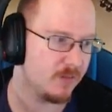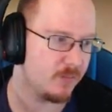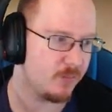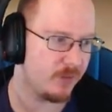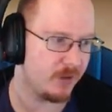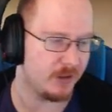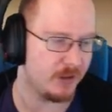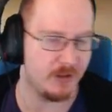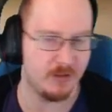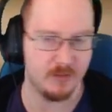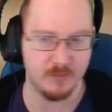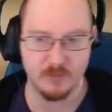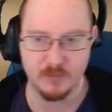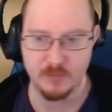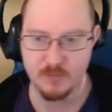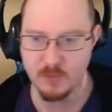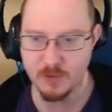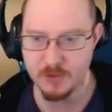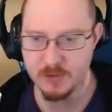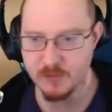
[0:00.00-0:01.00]
Bring in
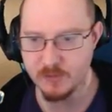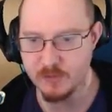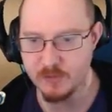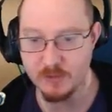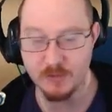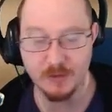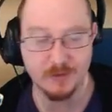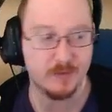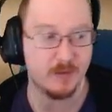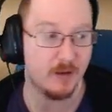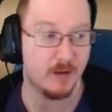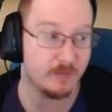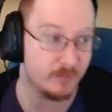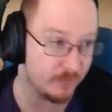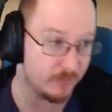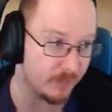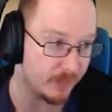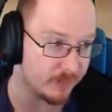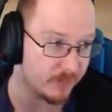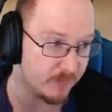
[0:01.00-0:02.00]
questions and let's start
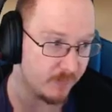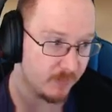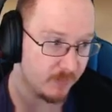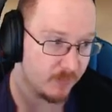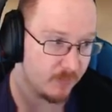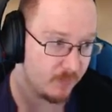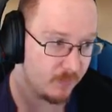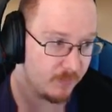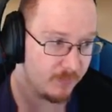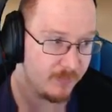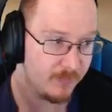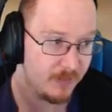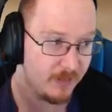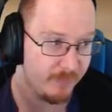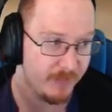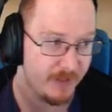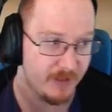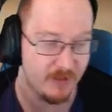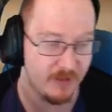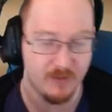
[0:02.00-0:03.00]
doing questions. Here
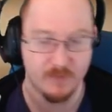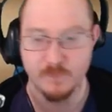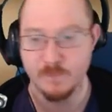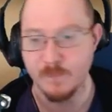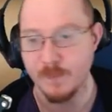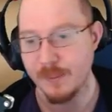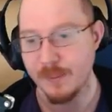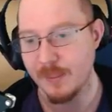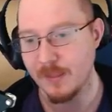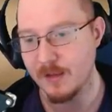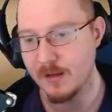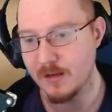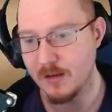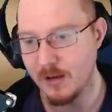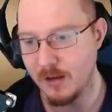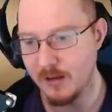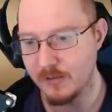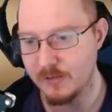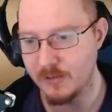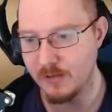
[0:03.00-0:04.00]
we go.
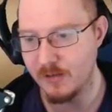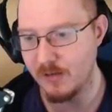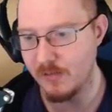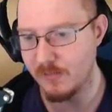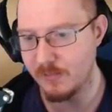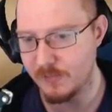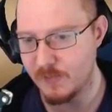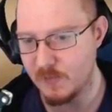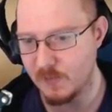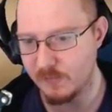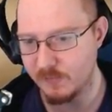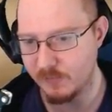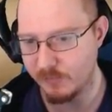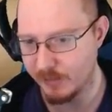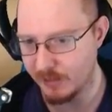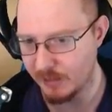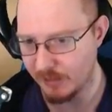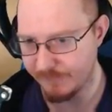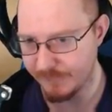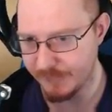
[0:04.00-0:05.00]
So we sort of
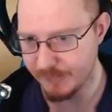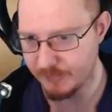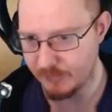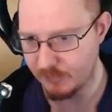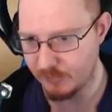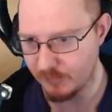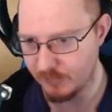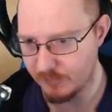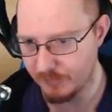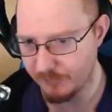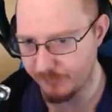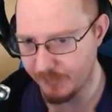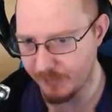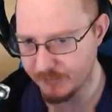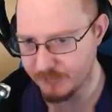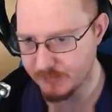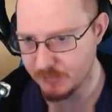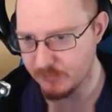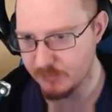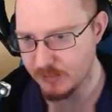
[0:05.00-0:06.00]
already covered this at the end of
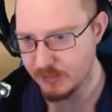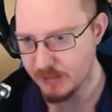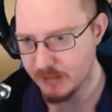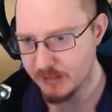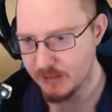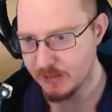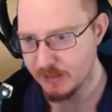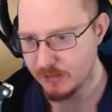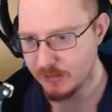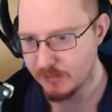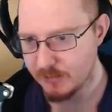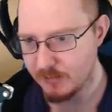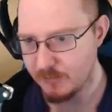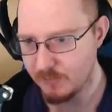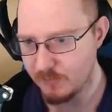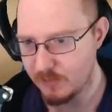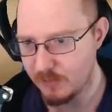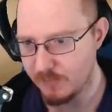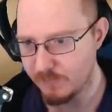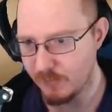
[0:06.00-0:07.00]
part 2.
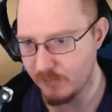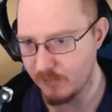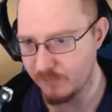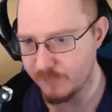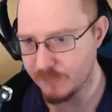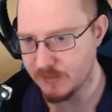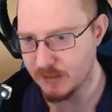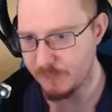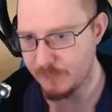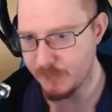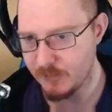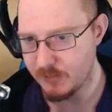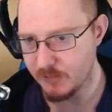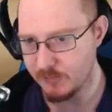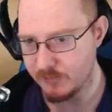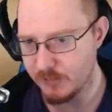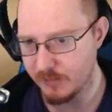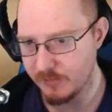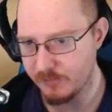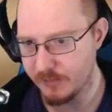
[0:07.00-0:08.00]
Use D.Va ult for TP
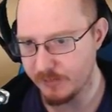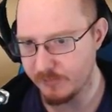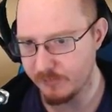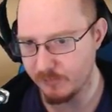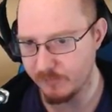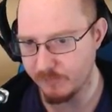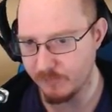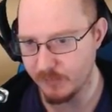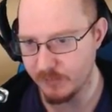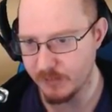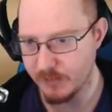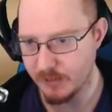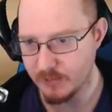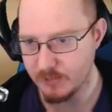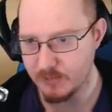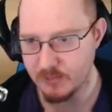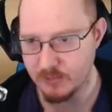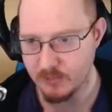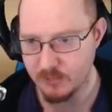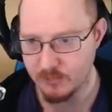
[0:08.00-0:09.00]
shield generator or avoid?
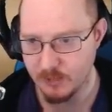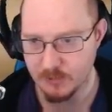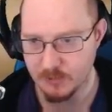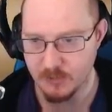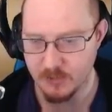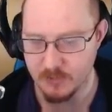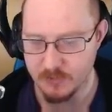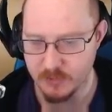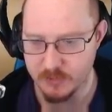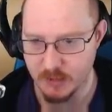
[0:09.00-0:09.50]
Yes. Yes. A